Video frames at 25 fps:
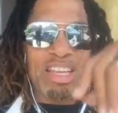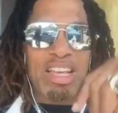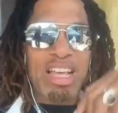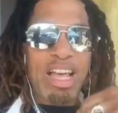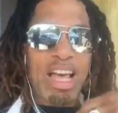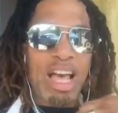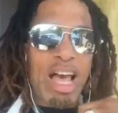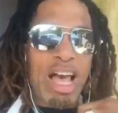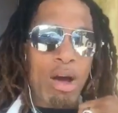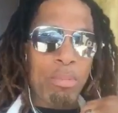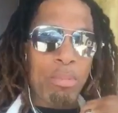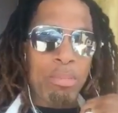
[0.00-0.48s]

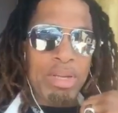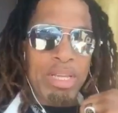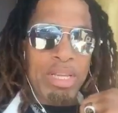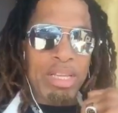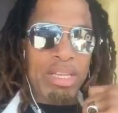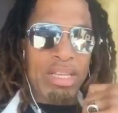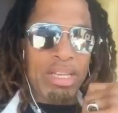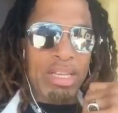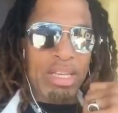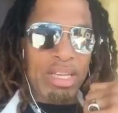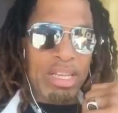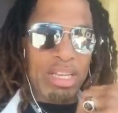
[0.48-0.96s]
I'll
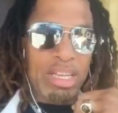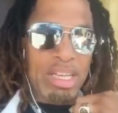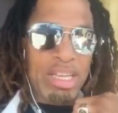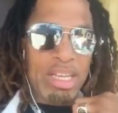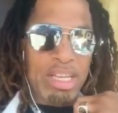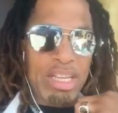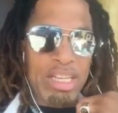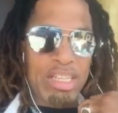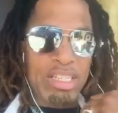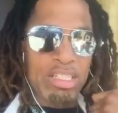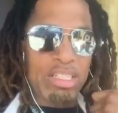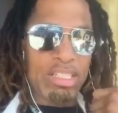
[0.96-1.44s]
be
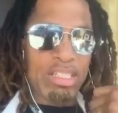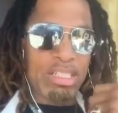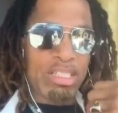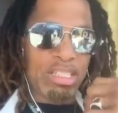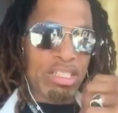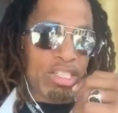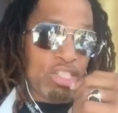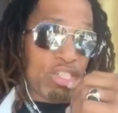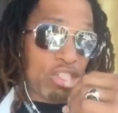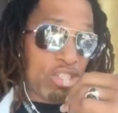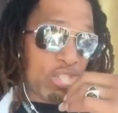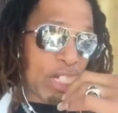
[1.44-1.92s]
in
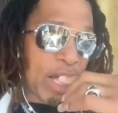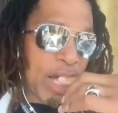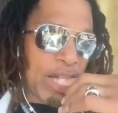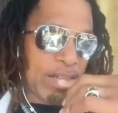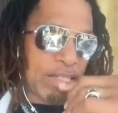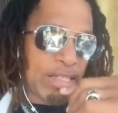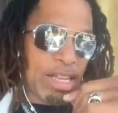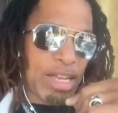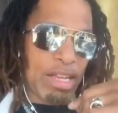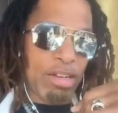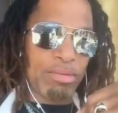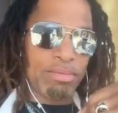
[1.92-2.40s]

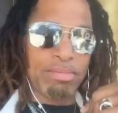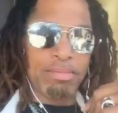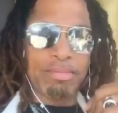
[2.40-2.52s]
Chi-Town.